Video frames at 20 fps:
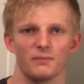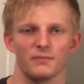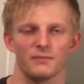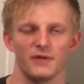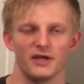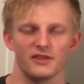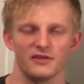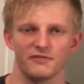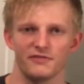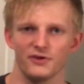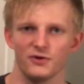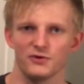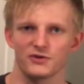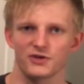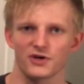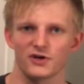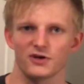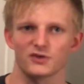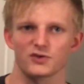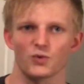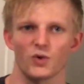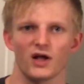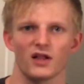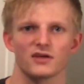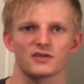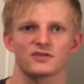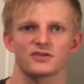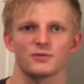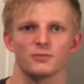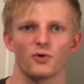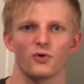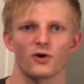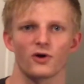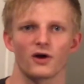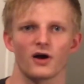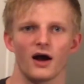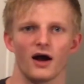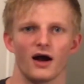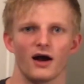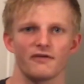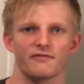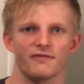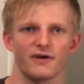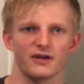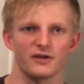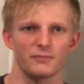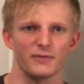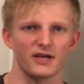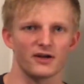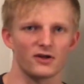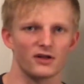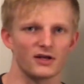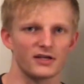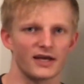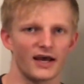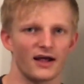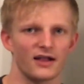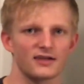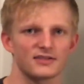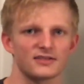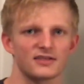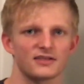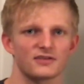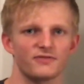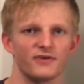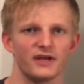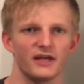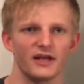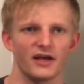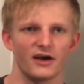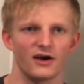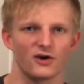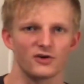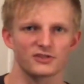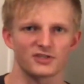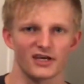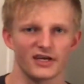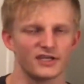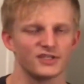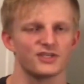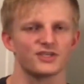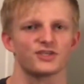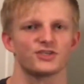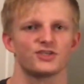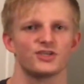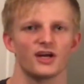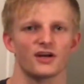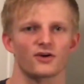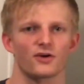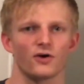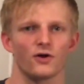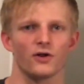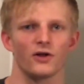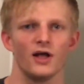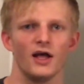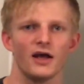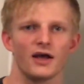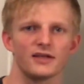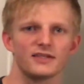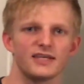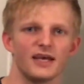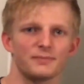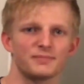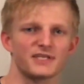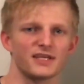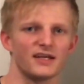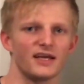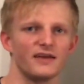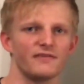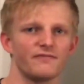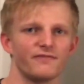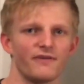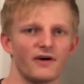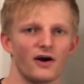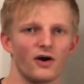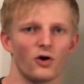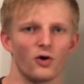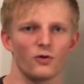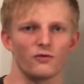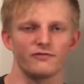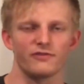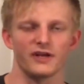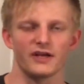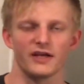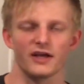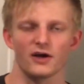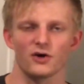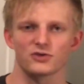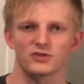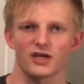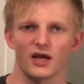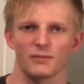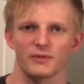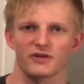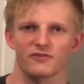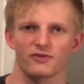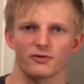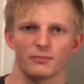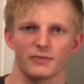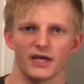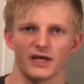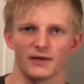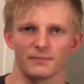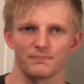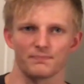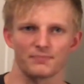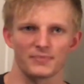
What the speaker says: in the future, as well as some more fundamental analysis videos and just general tips and info videos coming from me.